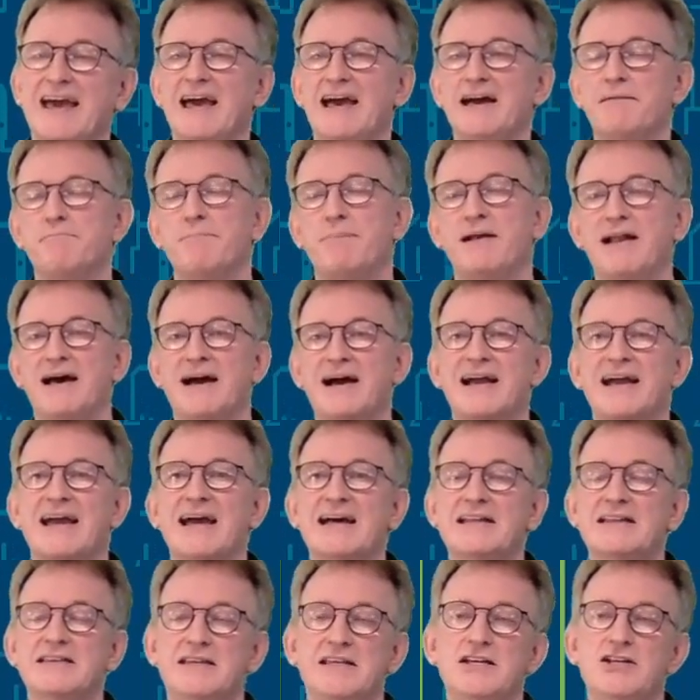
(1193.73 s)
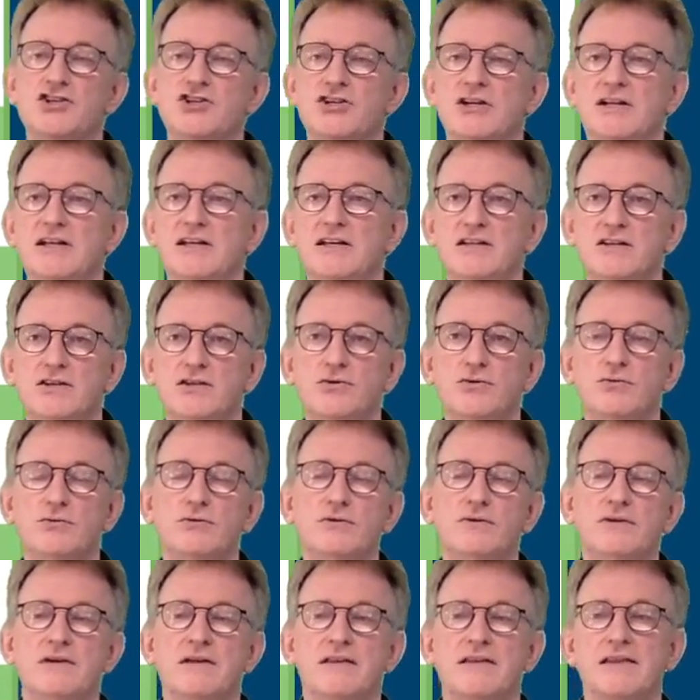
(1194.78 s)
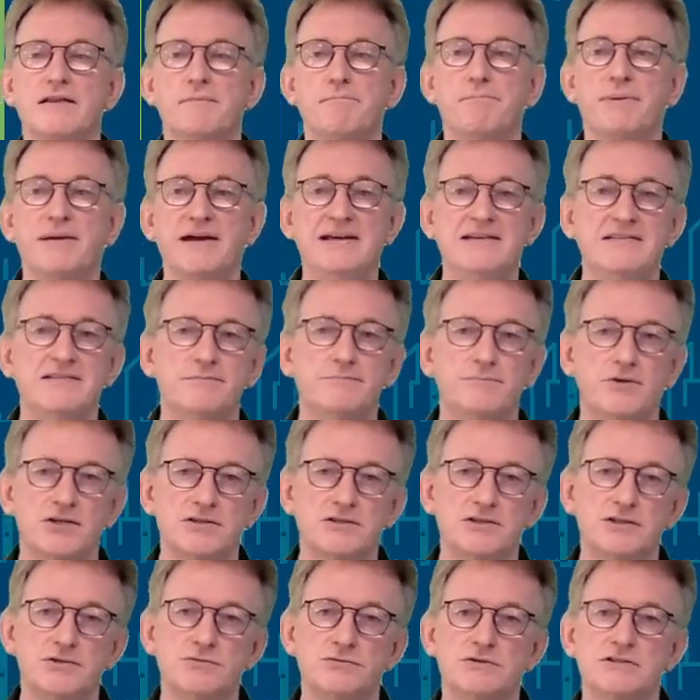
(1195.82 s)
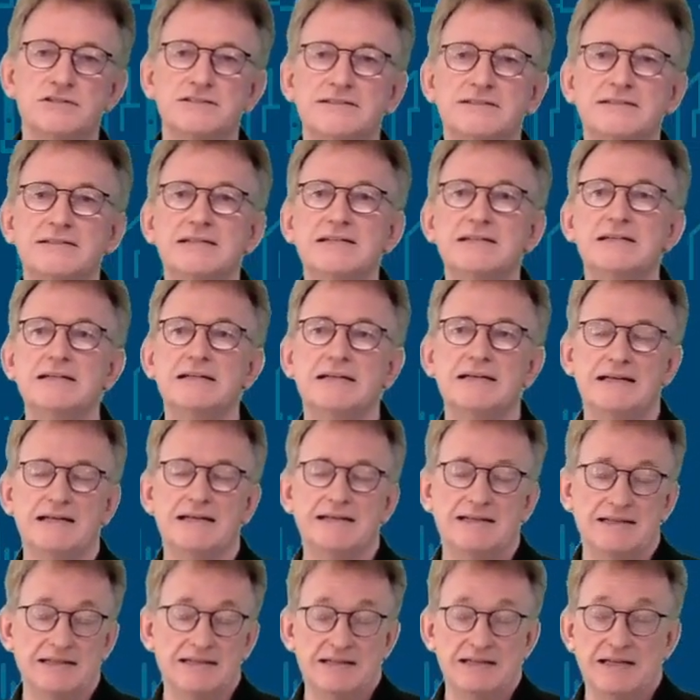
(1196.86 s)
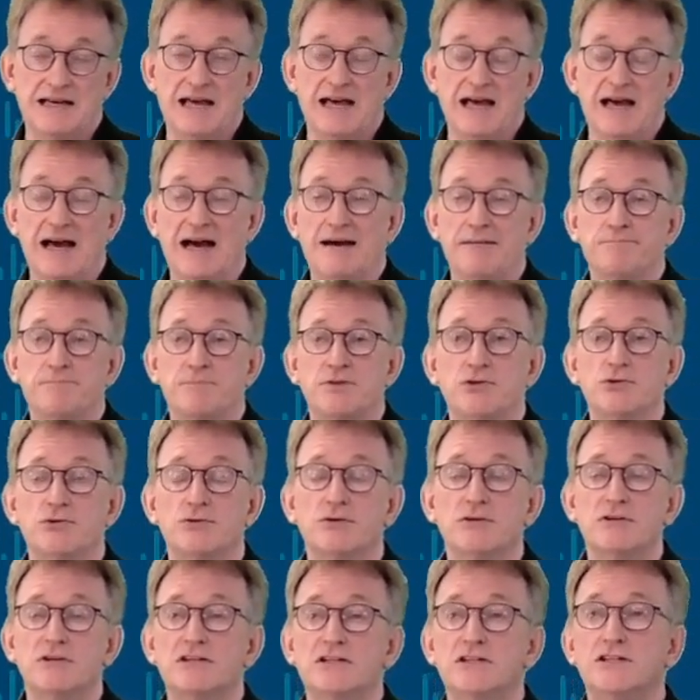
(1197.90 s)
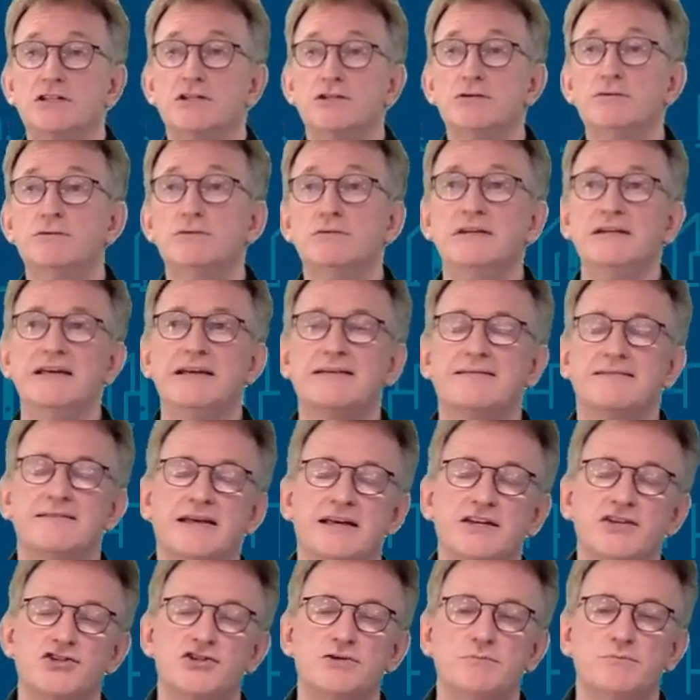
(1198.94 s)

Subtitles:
plug additionally to the base modules. up to 2 extension